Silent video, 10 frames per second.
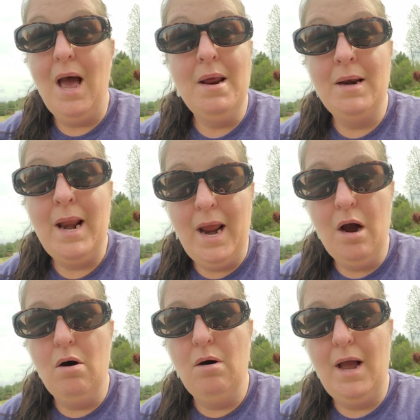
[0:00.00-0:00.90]
I
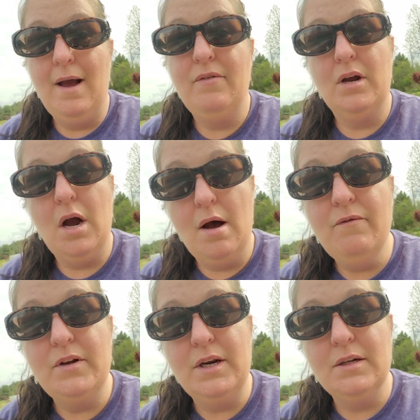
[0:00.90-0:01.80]
now have the
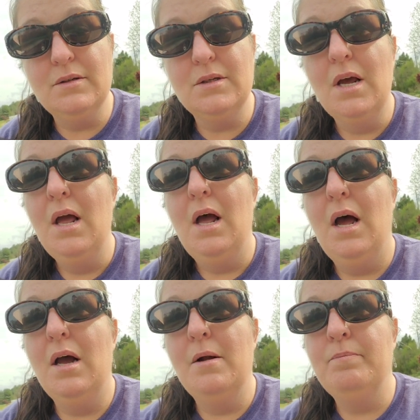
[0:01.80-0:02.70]
confidence
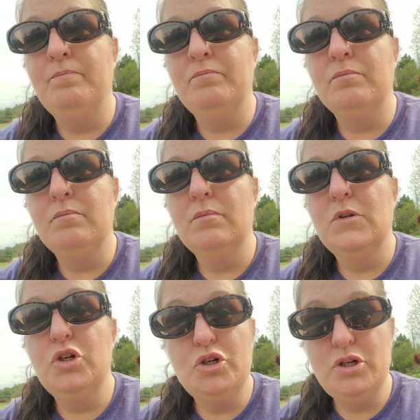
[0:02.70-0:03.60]

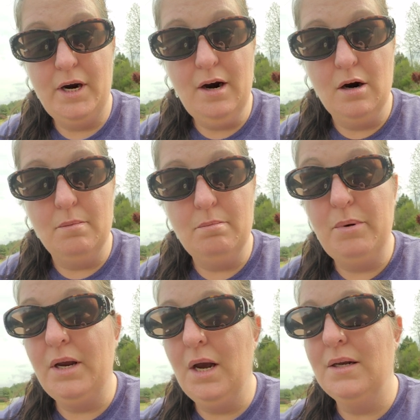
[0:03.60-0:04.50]
to share them
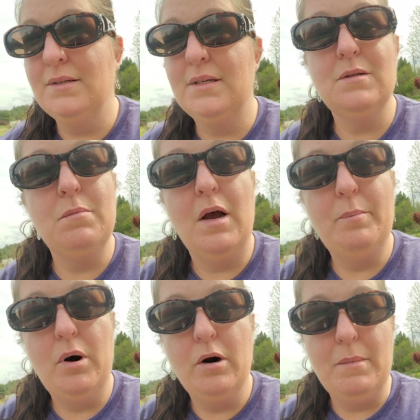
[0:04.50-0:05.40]
because it's
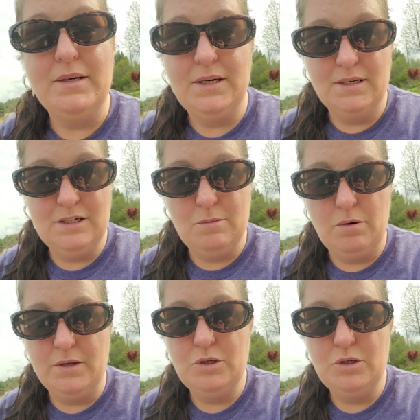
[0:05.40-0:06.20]
part of my testimony.